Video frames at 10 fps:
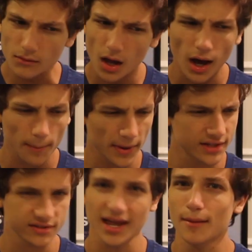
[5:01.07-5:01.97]

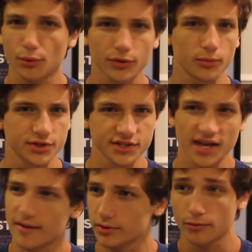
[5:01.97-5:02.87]
Pan's Labyrinth, which is
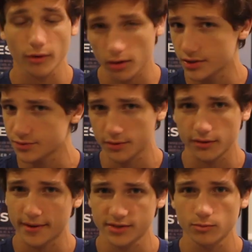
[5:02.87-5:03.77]
heavily regarded as one of
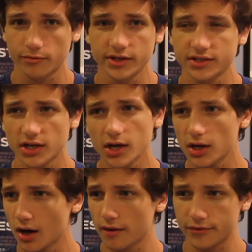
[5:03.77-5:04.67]
the best movies
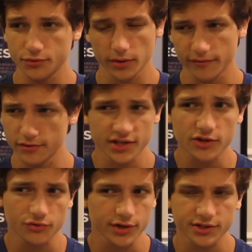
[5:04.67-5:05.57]
of the 21st
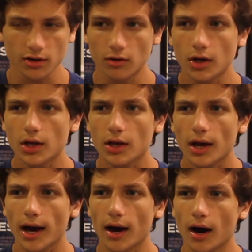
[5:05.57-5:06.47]
century. So
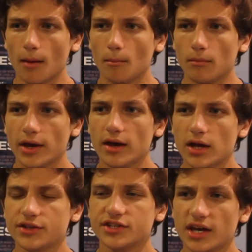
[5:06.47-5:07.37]

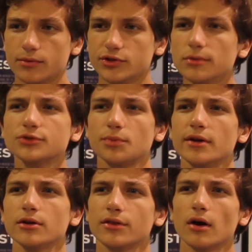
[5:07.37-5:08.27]
it was almost
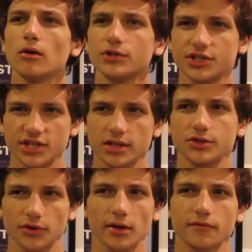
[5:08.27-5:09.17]
weird, though, just seeing the
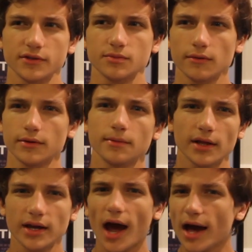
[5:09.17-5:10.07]
trailer for this movie to be
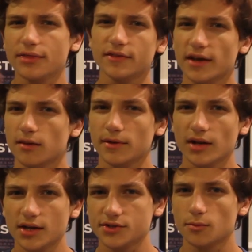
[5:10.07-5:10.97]
like, I think that could be an
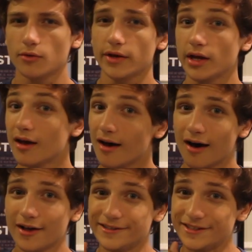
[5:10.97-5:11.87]
Oscar movie,
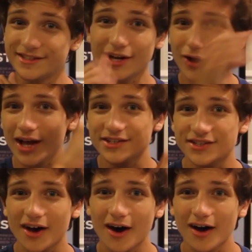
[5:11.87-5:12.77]
until I
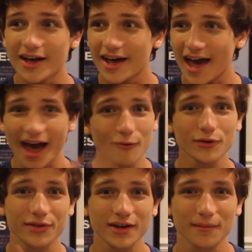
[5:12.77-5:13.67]
saw
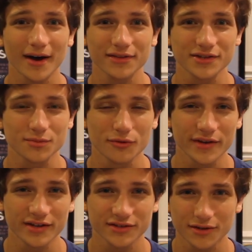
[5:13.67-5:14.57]
everything about this
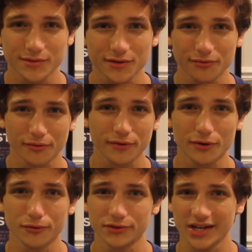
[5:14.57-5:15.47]
movie in terms of
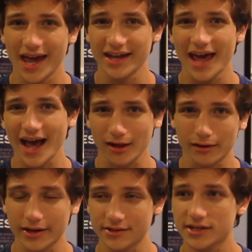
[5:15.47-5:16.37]
reviews and
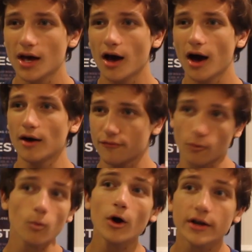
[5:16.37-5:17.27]
accolades. For
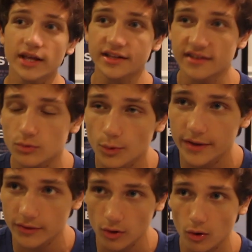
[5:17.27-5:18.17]
one, it did
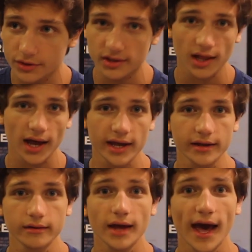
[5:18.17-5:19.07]
win the Golden
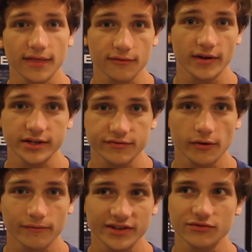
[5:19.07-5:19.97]
Lion at the Venice
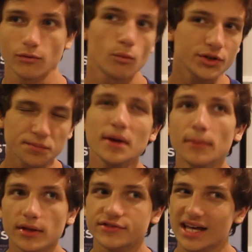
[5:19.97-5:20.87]
Film Festival, which
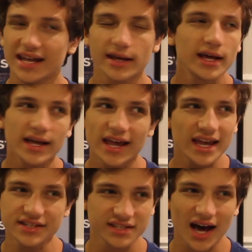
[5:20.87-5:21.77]
people have said
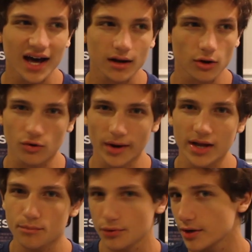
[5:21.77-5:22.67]
is not a
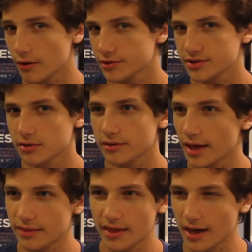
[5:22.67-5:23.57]
great precursor.
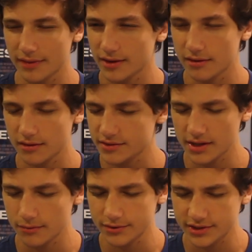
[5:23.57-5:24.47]
I think
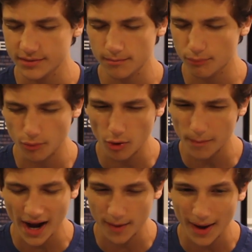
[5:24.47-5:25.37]
it was
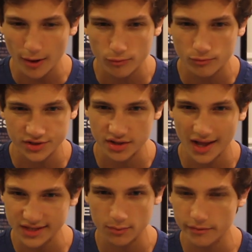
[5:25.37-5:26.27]
Brokeback Mountain was the
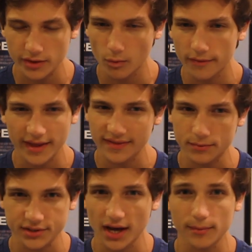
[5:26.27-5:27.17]
last movie that won
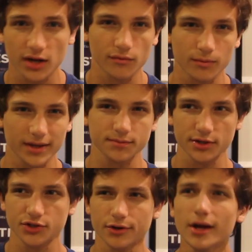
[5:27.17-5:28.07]
that was nominated for Best
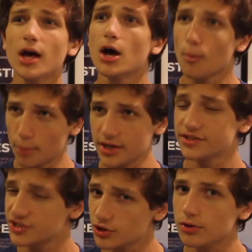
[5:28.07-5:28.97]
Picture, but
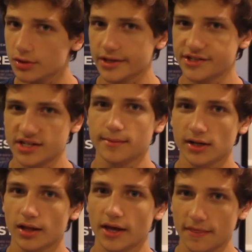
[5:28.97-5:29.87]
it's certainly
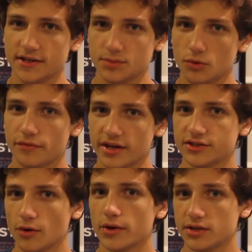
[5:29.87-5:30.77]
seeming like this movie
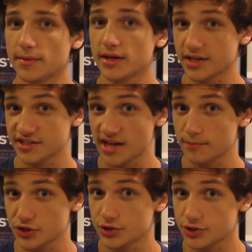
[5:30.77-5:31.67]
is going to be an
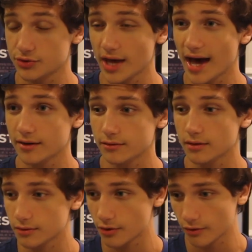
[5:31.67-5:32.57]
exception to that
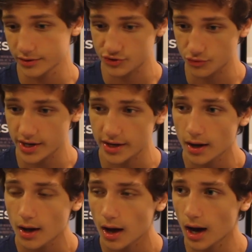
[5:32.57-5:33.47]
current streak.
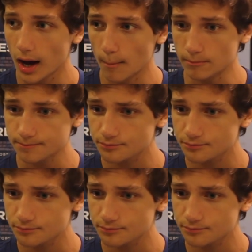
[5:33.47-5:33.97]
Guillermo